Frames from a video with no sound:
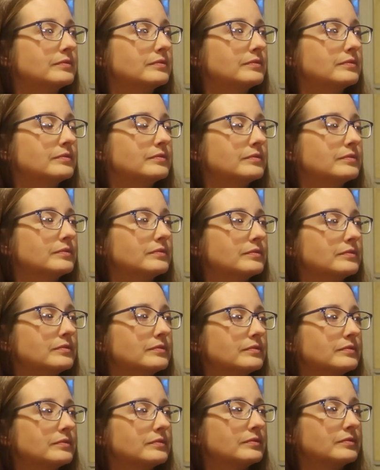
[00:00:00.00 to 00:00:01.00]

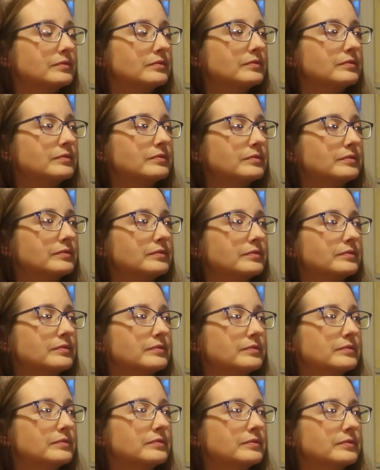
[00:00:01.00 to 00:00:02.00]

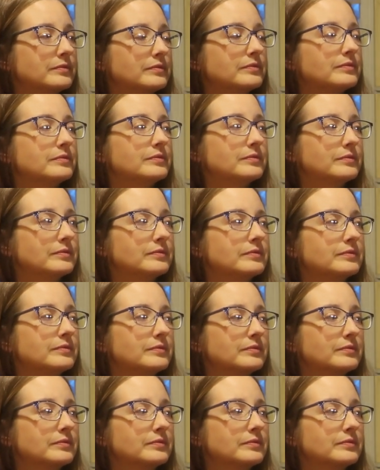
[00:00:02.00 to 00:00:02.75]
The person shown says nothing.